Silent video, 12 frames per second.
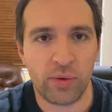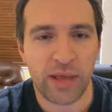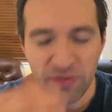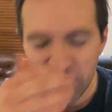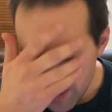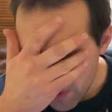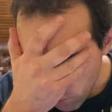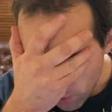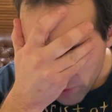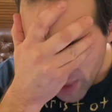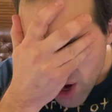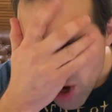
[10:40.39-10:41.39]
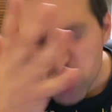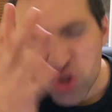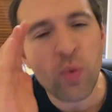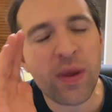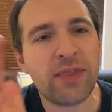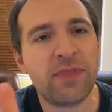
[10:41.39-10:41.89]
Okay, what they are
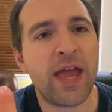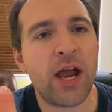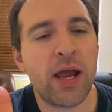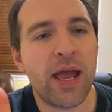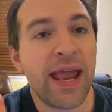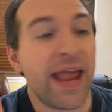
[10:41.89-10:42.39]
doing there,